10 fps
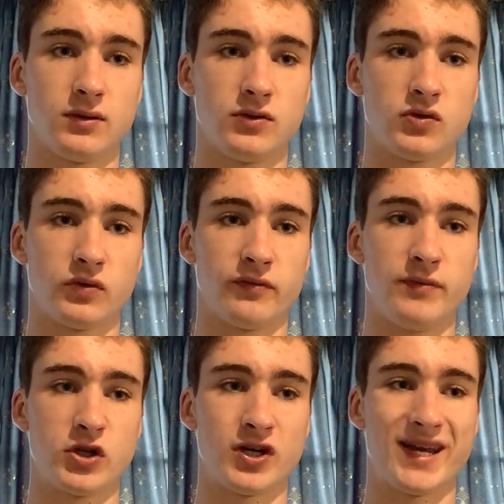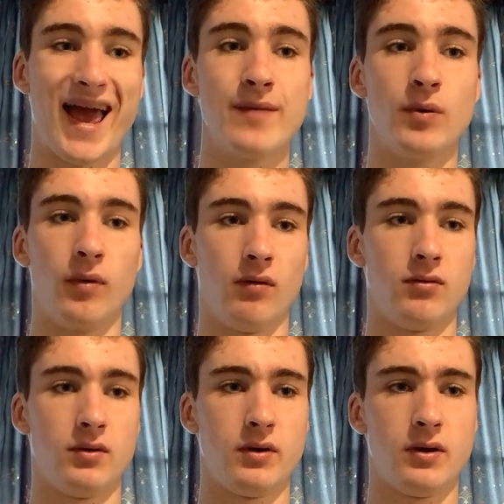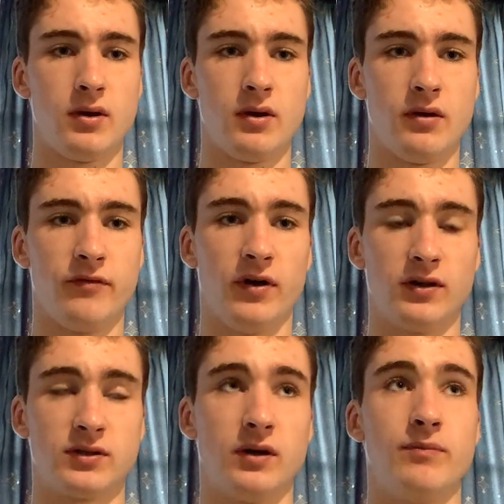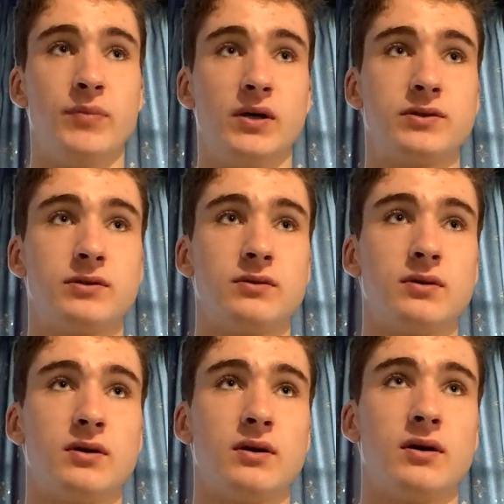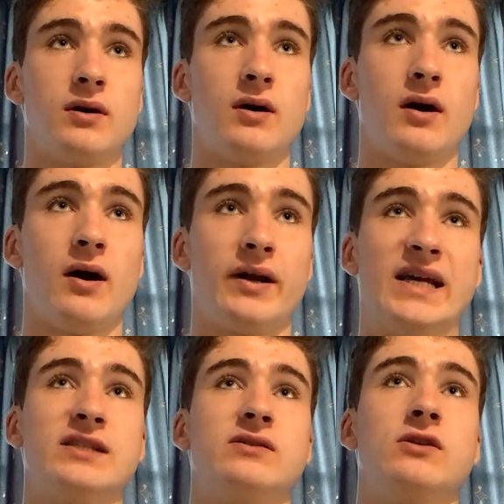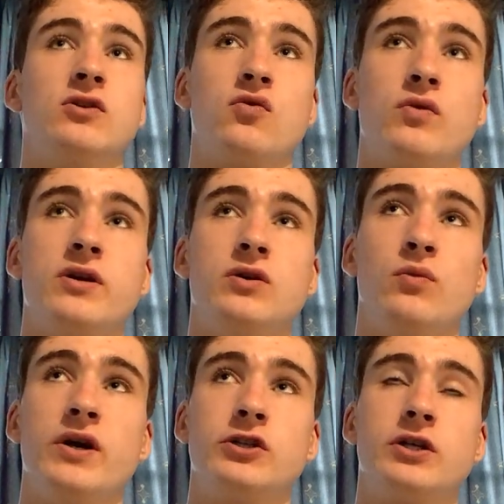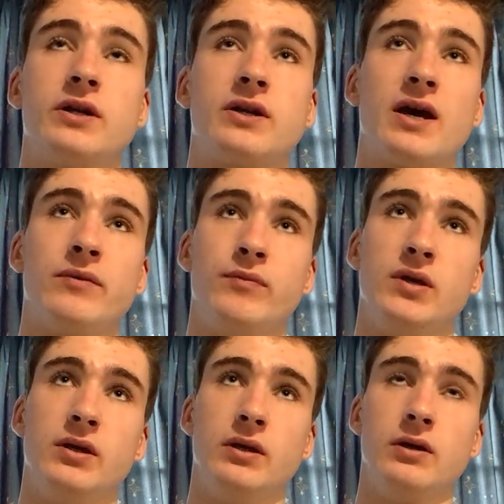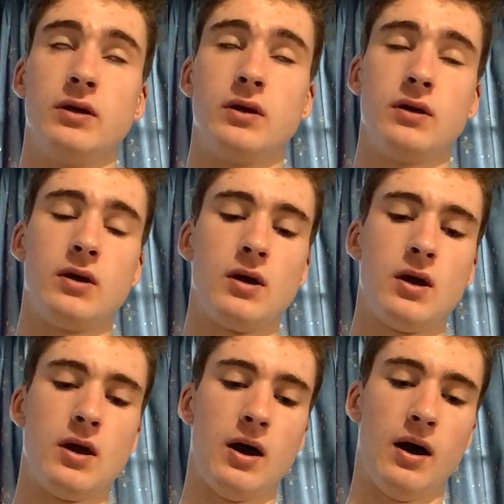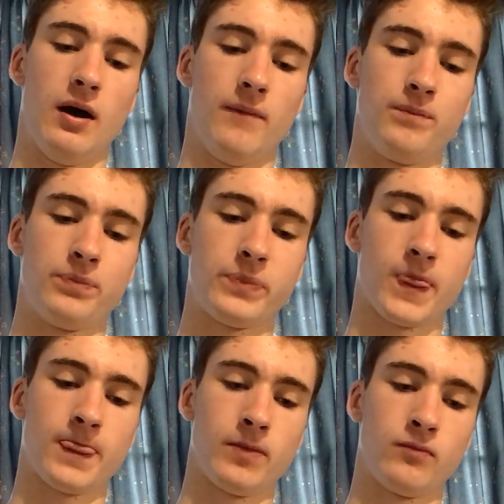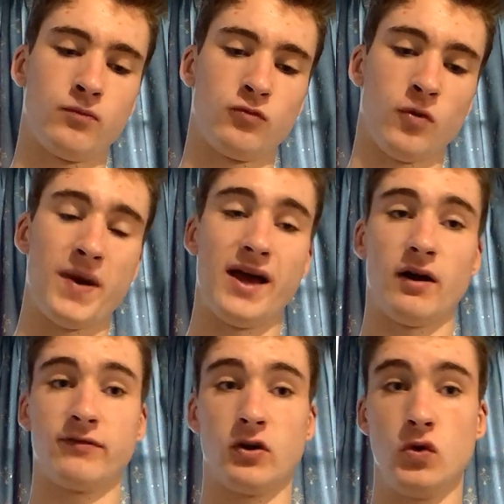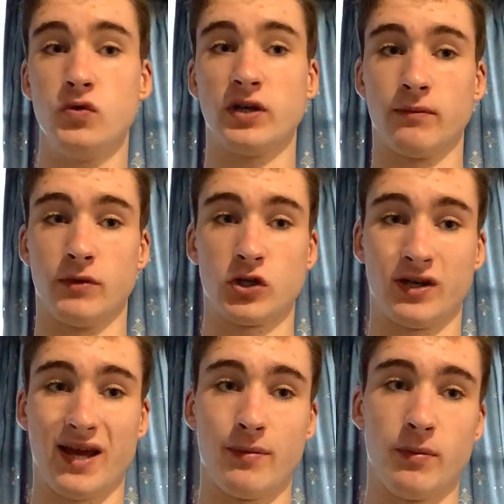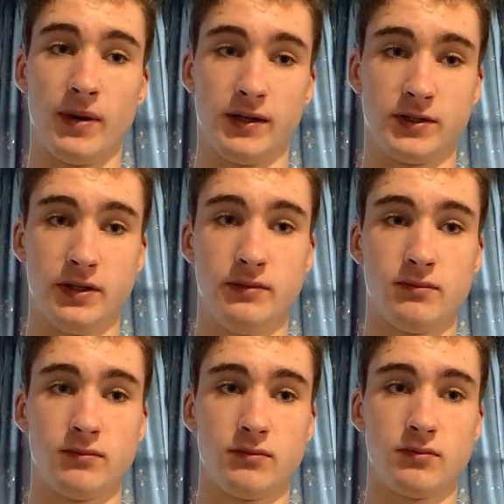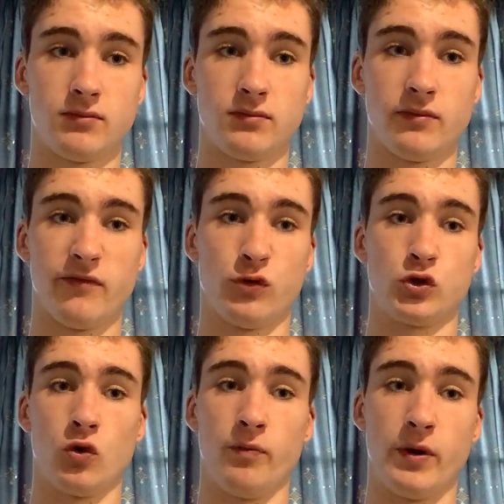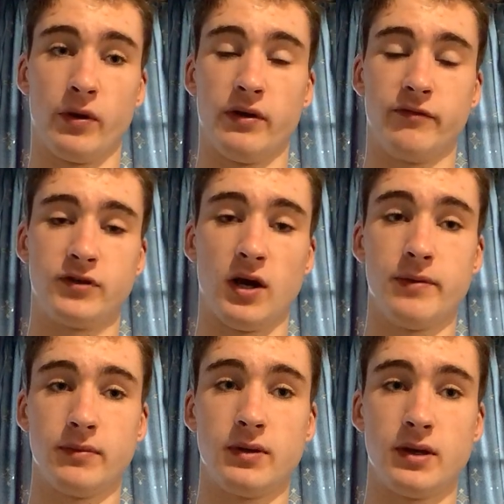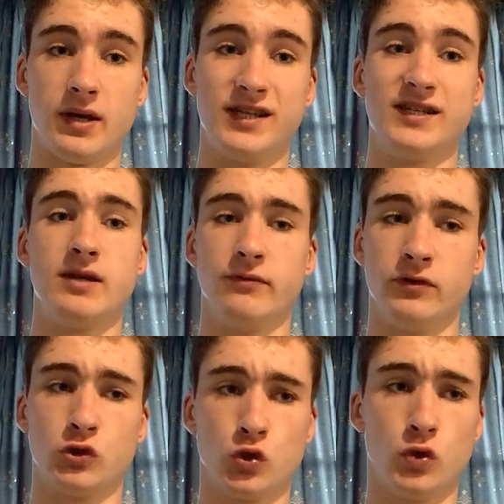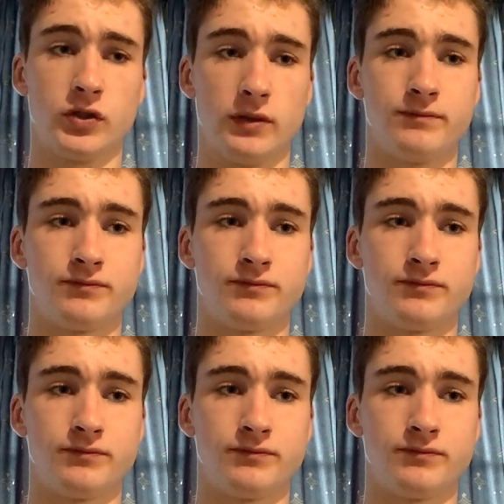sort of mission capable faster, but I guess the degree to which it can be repaired after losing mission capability for a short period of time is even shorter.